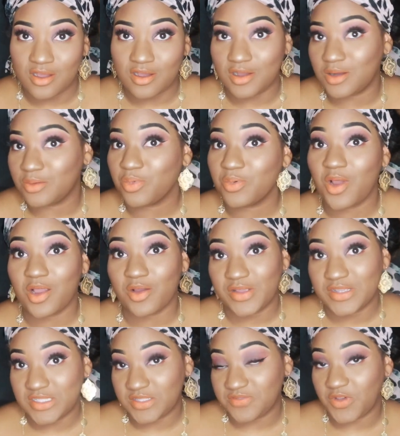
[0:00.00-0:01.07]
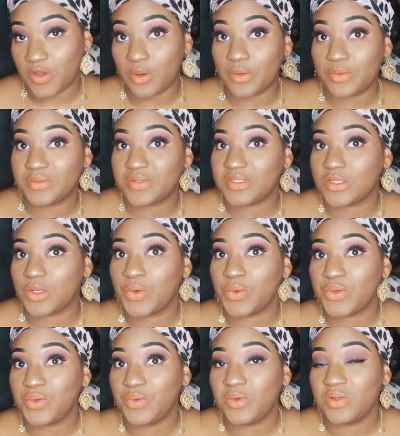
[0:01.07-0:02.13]
um, progress photos.
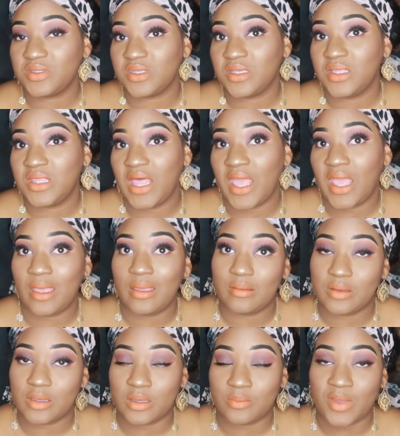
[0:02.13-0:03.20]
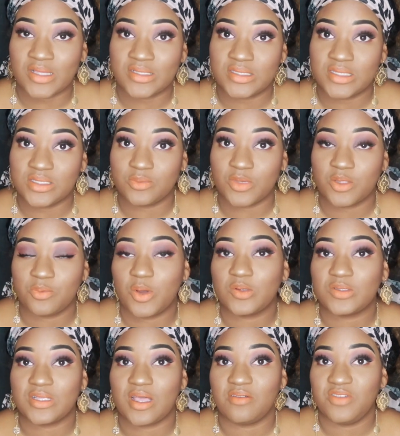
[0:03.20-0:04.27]
So you will see that in my six month
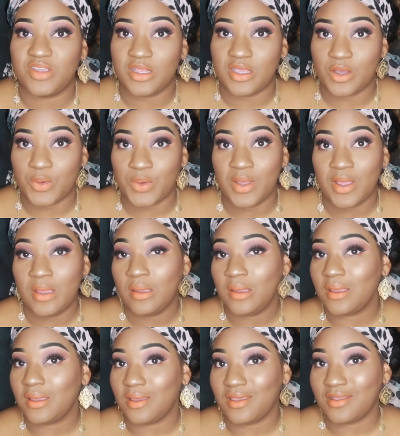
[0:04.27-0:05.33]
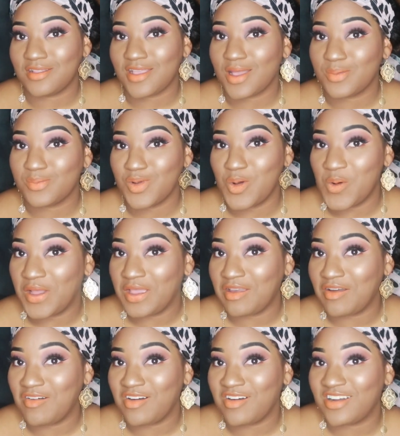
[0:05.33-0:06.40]
post-op video, and I'm
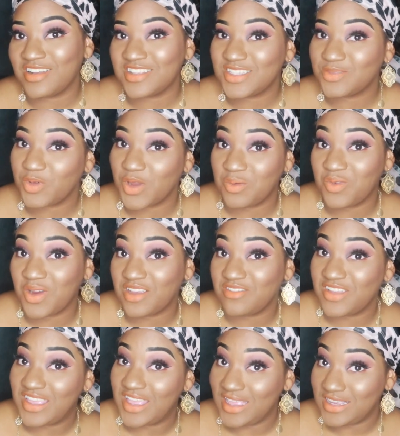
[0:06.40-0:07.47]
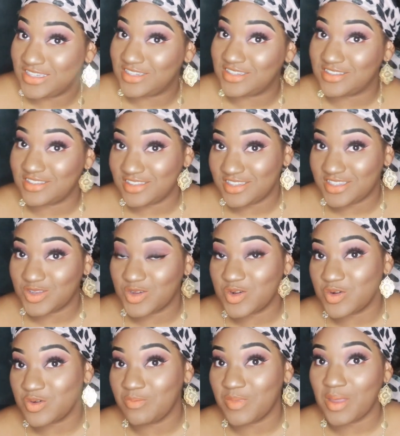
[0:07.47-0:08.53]
going on spring break vacation,
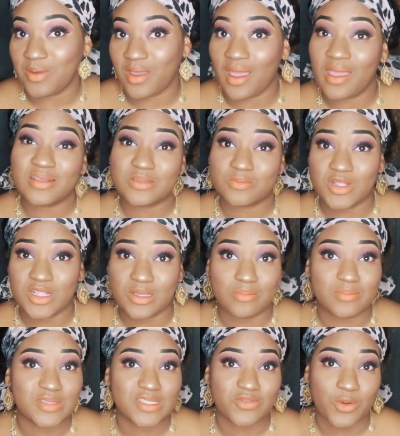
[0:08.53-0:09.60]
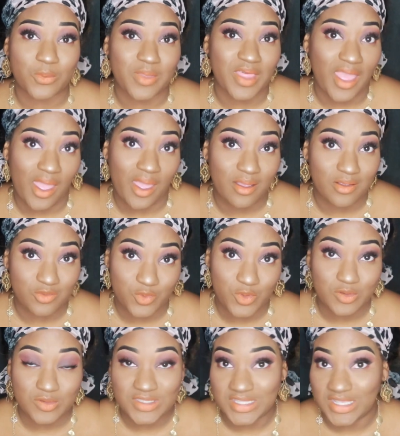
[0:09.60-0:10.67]
so maybe I have some clips from that.
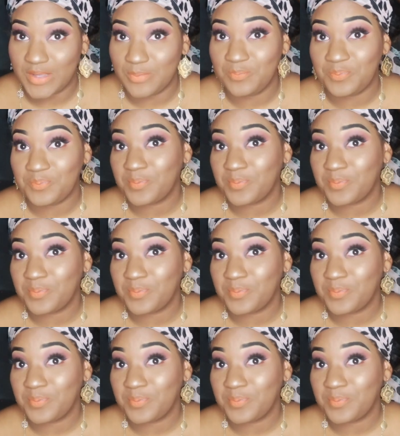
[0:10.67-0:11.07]
We'll see.